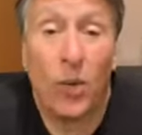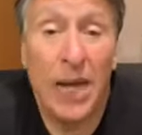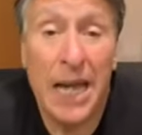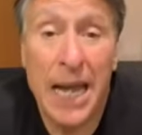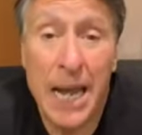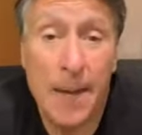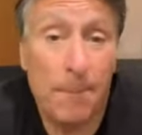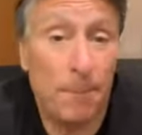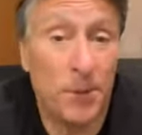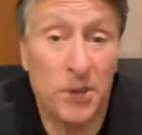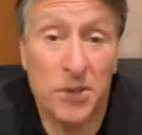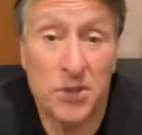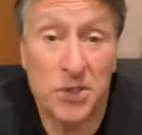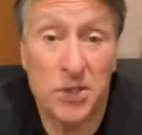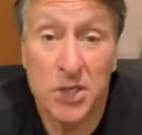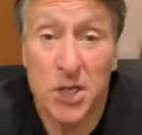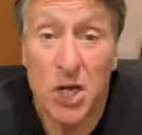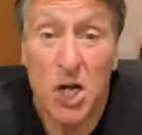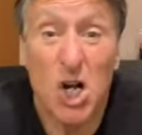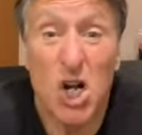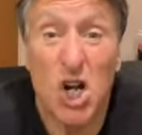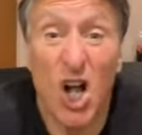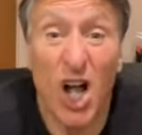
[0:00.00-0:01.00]
What
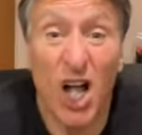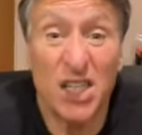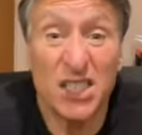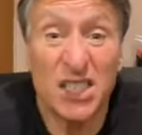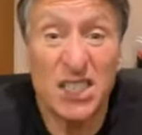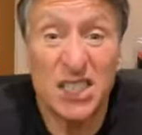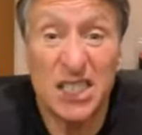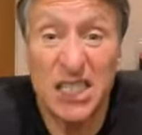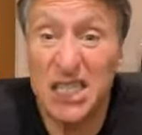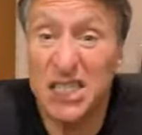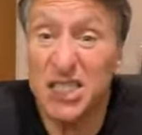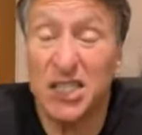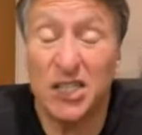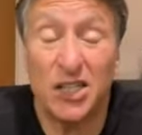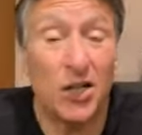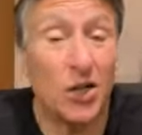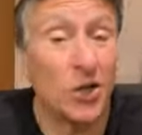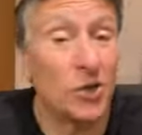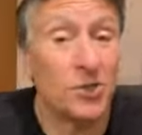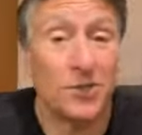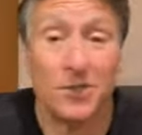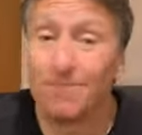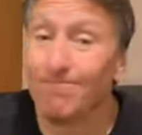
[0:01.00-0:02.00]
happens? God sees it
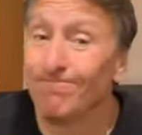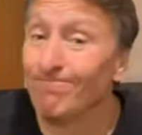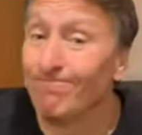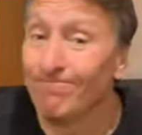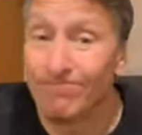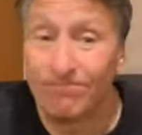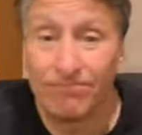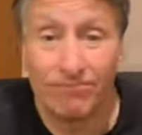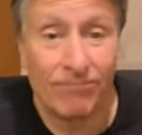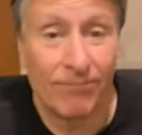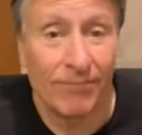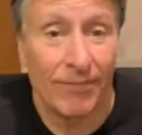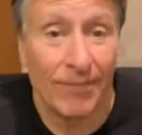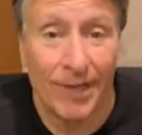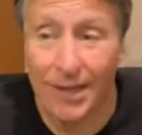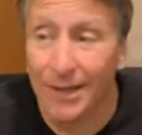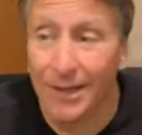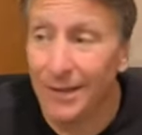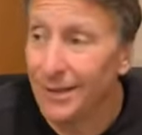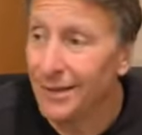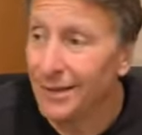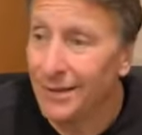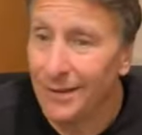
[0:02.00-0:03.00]
and goes,
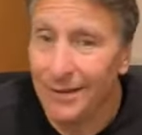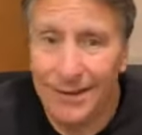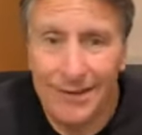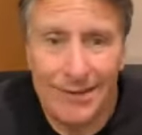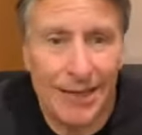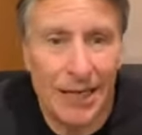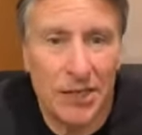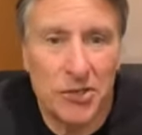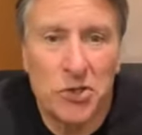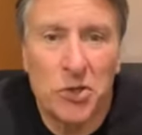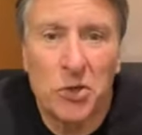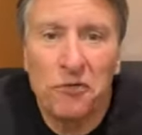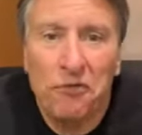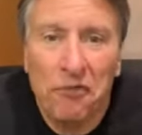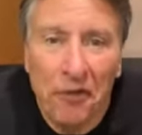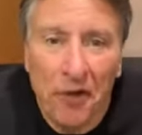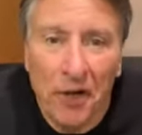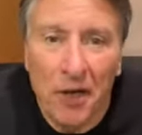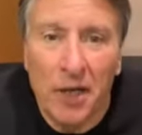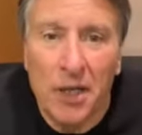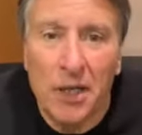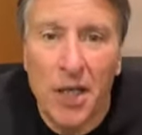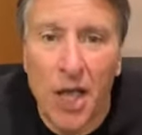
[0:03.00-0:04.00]
this guy's too
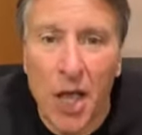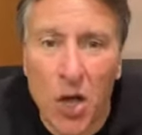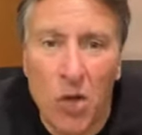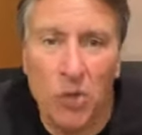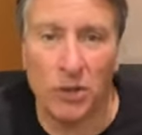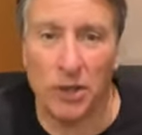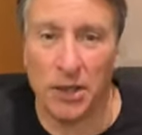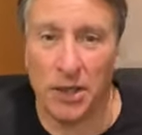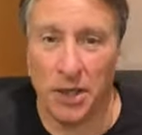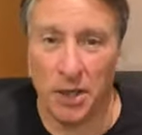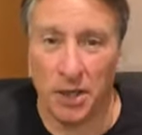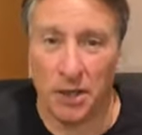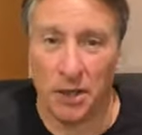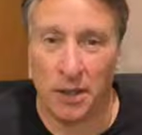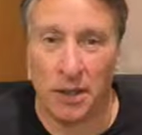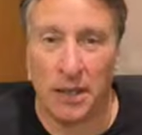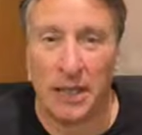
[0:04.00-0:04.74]
fucking lonely.